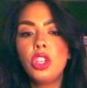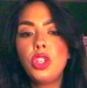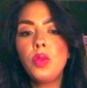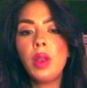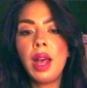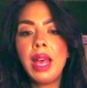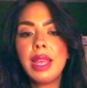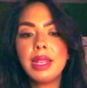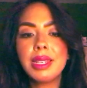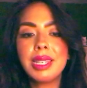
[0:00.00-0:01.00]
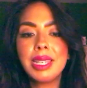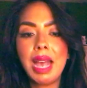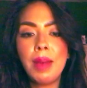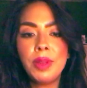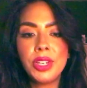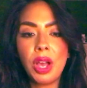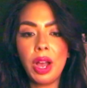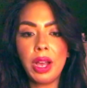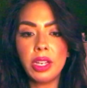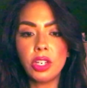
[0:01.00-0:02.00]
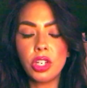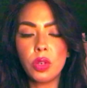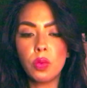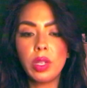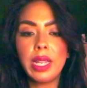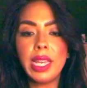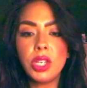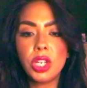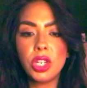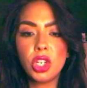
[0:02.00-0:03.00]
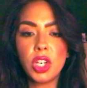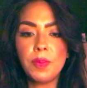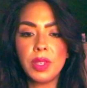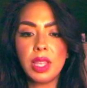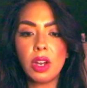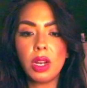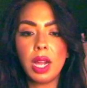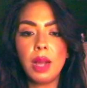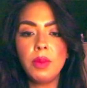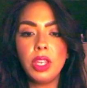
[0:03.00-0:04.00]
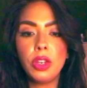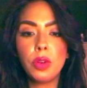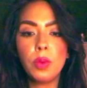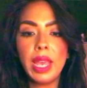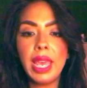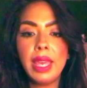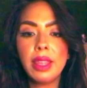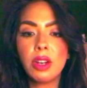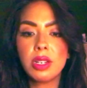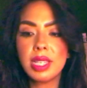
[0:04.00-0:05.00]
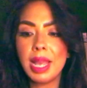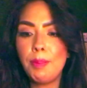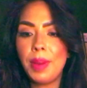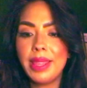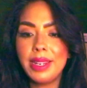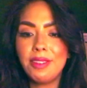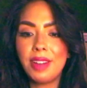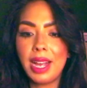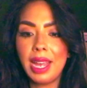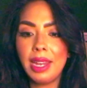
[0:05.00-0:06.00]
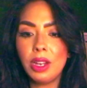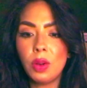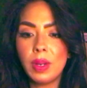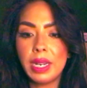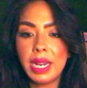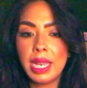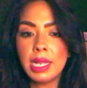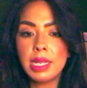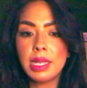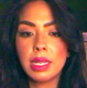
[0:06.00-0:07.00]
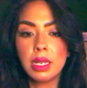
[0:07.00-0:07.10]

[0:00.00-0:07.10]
do not sabotage relationships that are coming your way that are sent by the divine Aquarius.